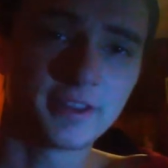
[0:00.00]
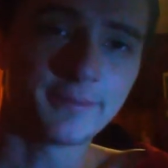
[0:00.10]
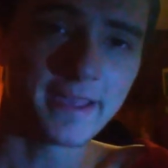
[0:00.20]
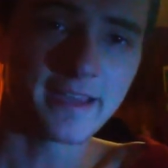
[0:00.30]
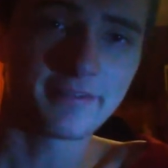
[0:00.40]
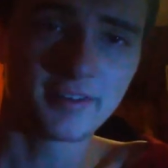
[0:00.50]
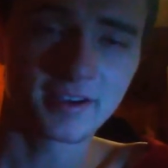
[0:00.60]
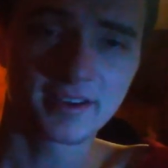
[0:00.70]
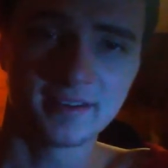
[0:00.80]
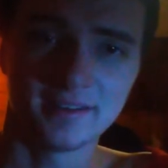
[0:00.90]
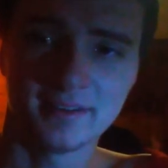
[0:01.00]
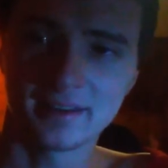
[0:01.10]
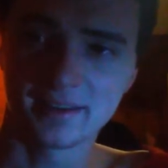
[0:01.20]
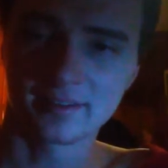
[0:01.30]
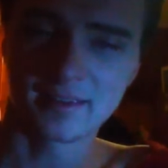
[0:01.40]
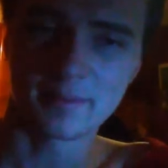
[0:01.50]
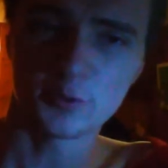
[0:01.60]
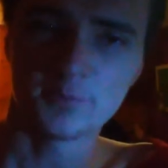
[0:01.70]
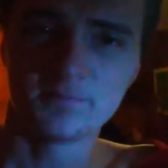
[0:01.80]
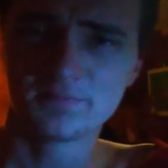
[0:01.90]
a really bad fucking
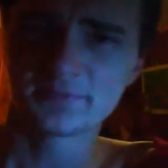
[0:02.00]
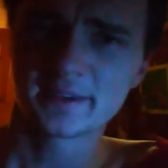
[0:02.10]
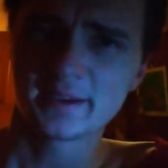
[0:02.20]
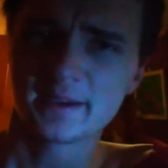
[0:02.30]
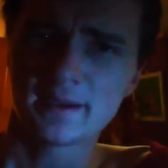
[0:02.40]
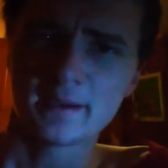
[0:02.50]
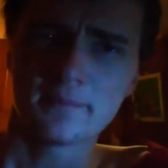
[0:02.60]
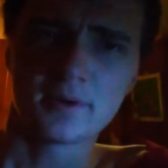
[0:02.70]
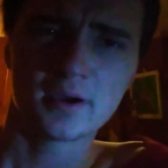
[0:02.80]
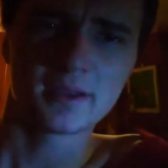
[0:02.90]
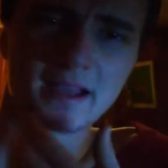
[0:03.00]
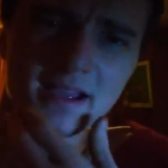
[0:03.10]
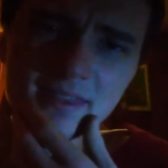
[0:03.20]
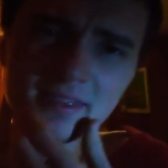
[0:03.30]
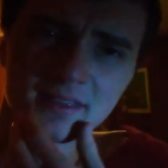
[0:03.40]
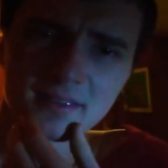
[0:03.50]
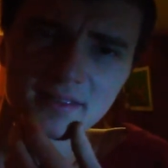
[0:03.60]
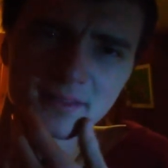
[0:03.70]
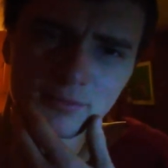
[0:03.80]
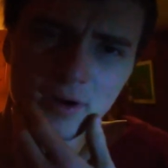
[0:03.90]
example, but I
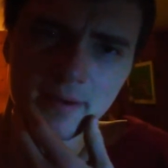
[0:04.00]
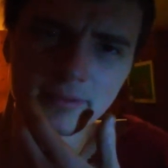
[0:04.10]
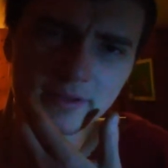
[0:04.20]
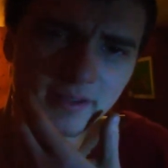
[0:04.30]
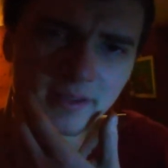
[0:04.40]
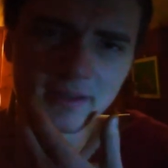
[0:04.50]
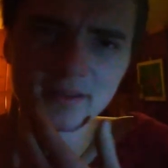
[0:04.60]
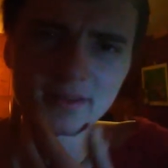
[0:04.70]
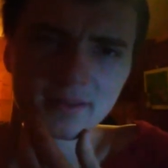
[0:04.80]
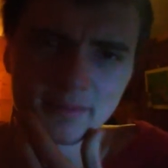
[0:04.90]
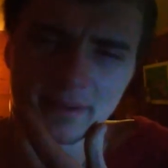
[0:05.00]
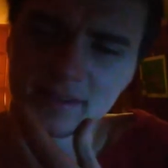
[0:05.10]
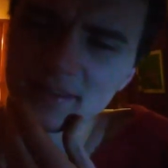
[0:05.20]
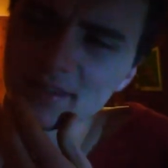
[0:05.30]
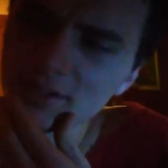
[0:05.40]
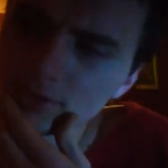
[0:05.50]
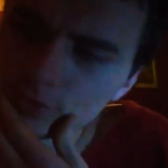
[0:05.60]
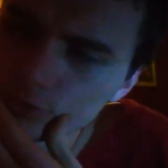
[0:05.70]
think probably the best thing to